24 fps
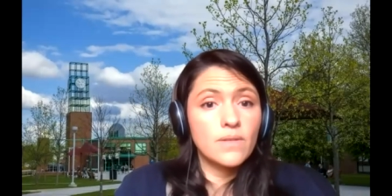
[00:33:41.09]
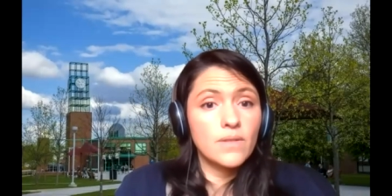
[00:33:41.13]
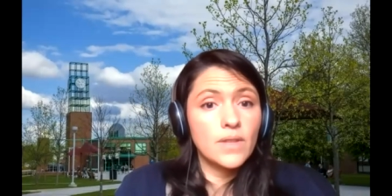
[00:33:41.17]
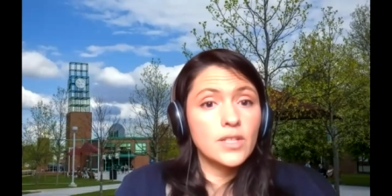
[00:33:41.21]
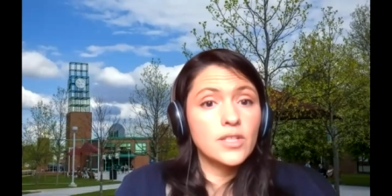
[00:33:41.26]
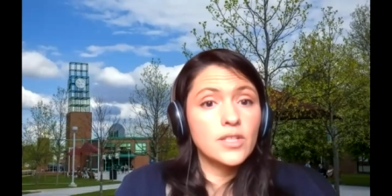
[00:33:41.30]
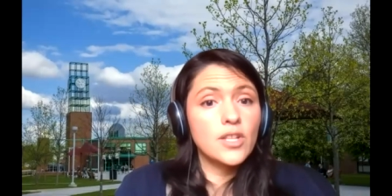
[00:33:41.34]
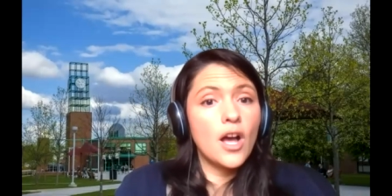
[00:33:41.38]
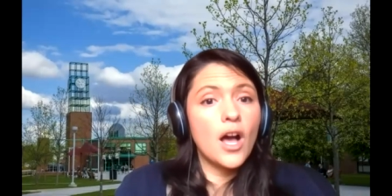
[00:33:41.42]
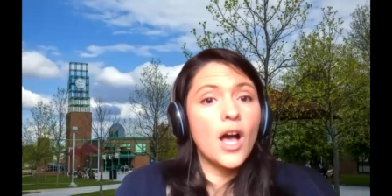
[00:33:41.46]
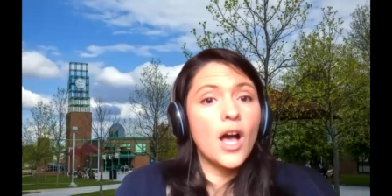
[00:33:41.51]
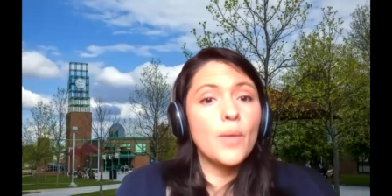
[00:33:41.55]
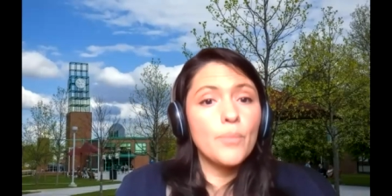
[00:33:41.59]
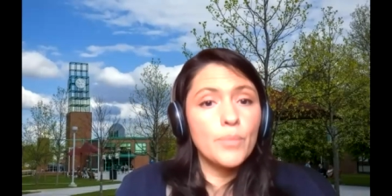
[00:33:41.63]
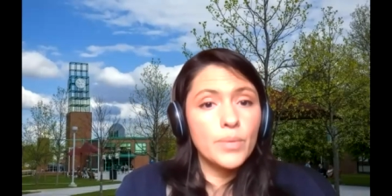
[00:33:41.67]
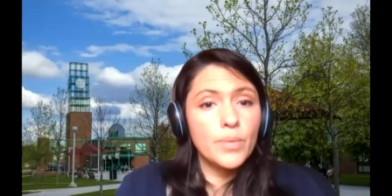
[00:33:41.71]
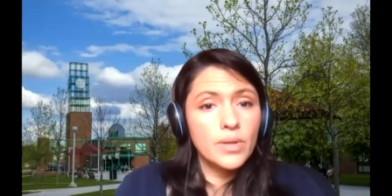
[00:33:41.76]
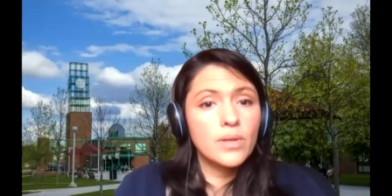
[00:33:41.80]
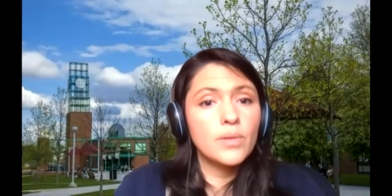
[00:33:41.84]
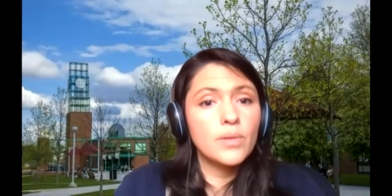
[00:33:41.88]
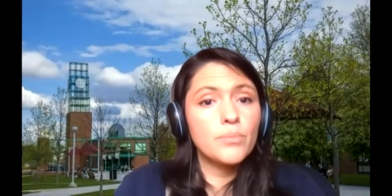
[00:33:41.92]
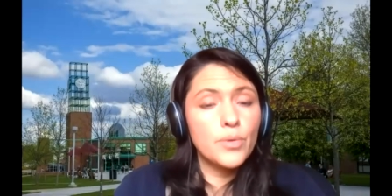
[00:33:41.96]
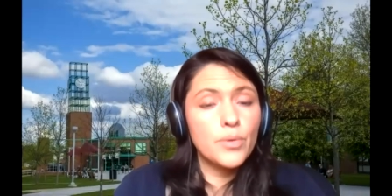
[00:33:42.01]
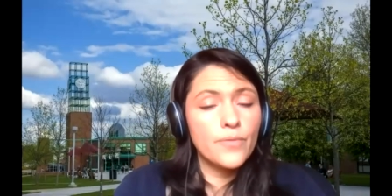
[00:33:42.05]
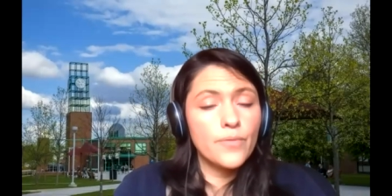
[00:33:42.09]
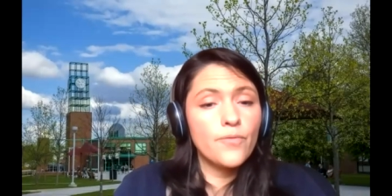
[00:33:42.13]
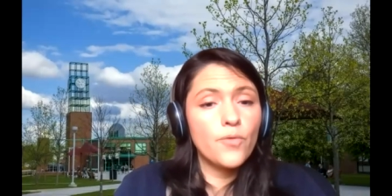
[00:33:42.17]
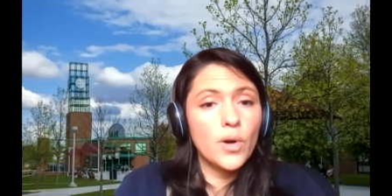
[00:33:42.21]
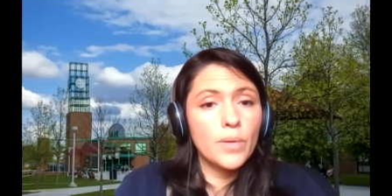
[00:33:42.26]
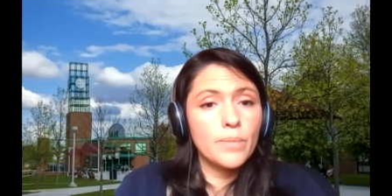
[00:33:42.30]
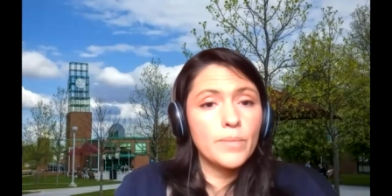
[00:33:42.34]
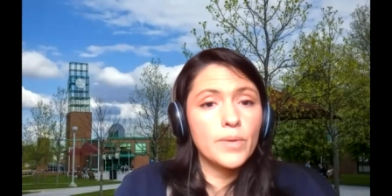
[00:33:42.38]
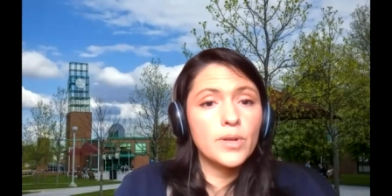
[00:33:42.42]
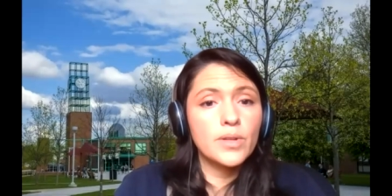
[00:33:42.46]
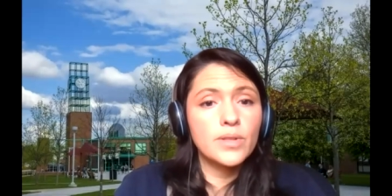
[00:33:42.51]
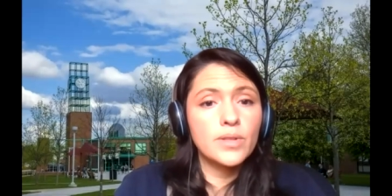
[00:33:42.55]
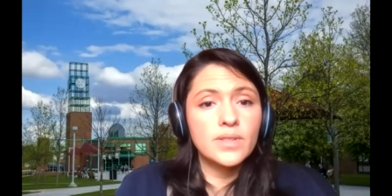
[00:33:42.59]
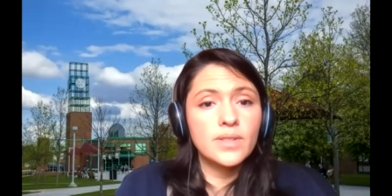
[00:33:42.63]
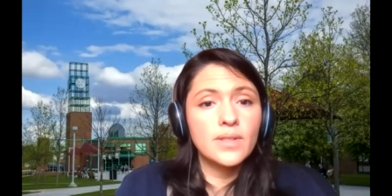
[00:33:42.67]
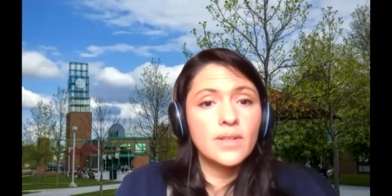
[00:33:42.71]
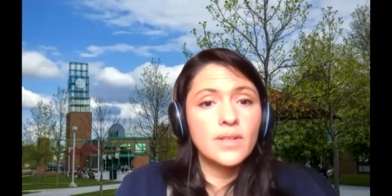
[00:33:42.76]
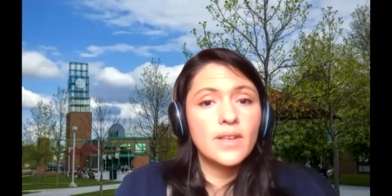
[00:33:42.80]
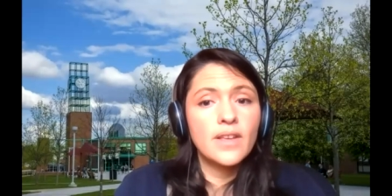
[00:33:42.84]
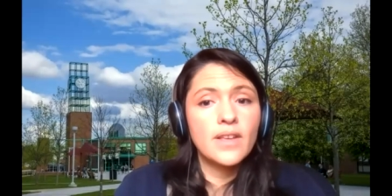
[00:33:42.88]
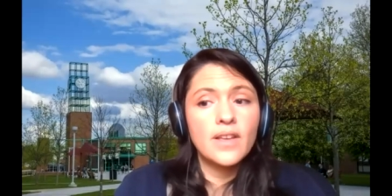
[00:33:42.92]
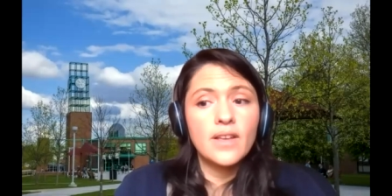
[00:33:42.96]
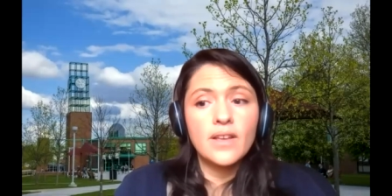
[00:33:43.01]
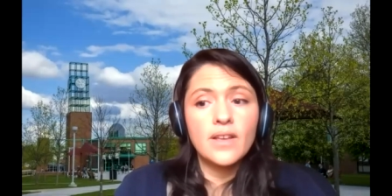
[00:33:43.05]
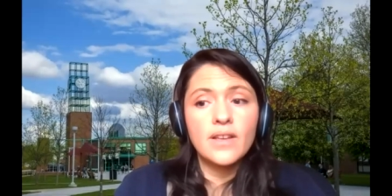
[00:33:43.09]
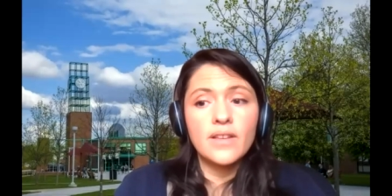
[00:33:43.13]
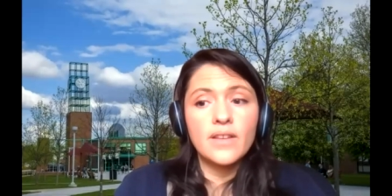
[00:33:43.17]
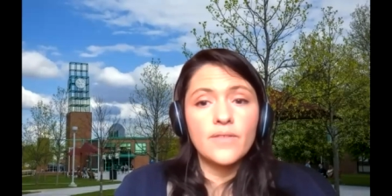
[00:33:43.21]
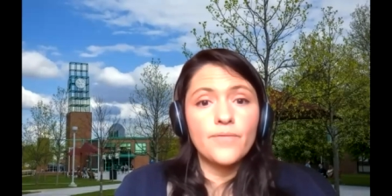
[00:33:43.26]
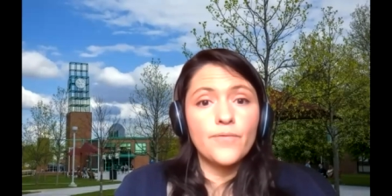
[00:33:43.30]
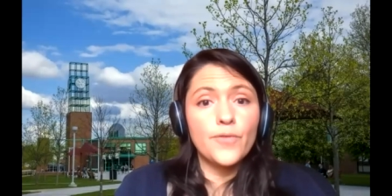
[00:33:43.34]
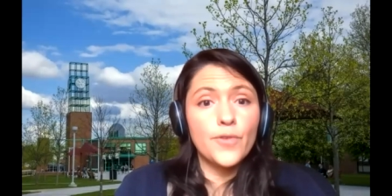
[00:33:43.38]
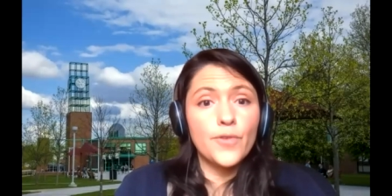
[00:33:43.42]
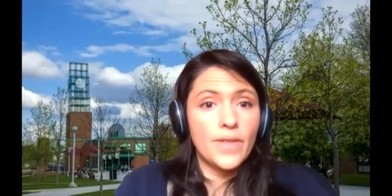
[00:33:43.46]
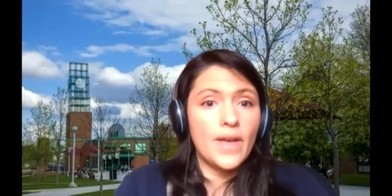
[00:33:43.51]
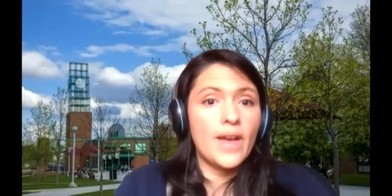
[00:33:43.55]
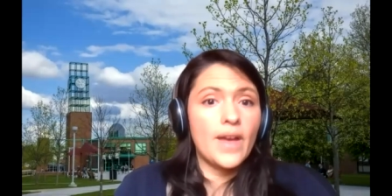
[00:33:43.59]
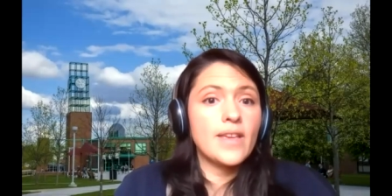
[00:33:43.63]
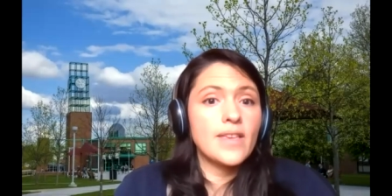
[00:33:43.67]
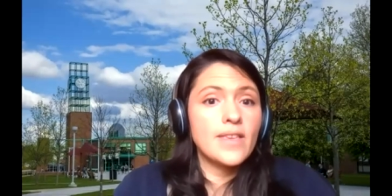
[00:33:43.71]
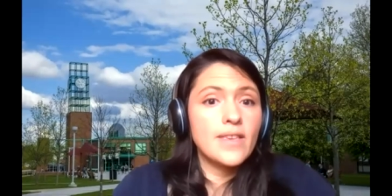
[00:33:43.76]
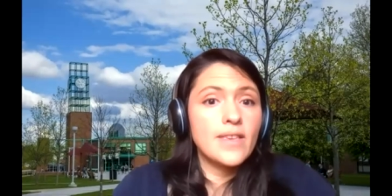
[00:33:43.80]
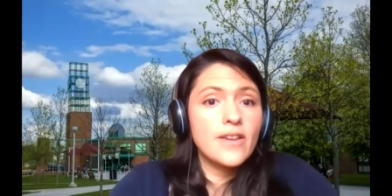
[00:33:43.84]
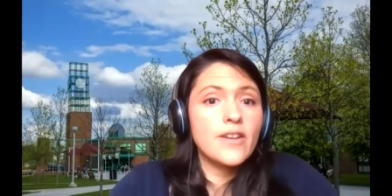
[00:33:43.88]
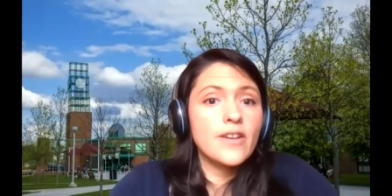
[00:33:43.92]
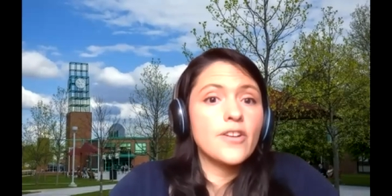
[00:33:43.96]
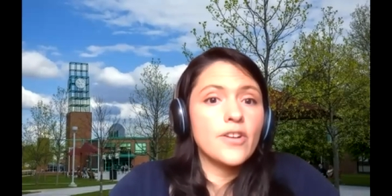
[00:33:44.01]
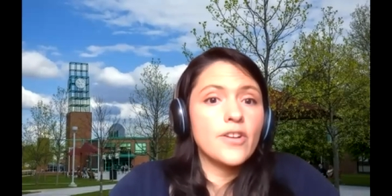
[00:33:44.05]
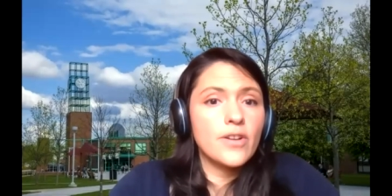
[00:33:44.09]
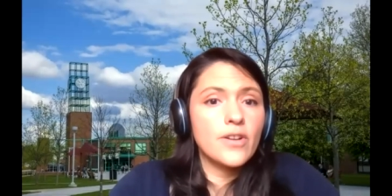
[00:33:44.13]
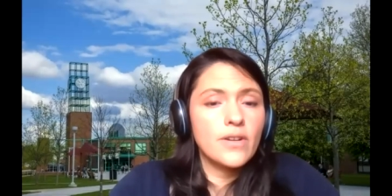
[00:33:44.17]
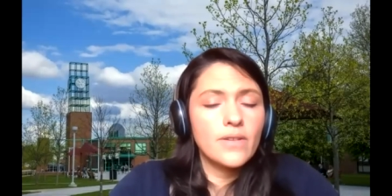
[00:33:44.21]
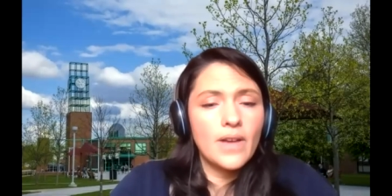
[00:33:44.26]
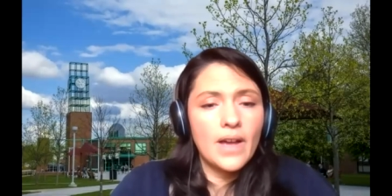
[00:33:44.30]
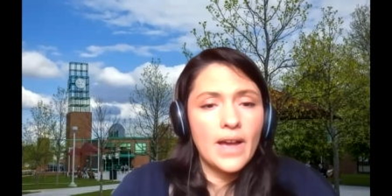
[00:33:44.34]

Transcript: the top performers for that year.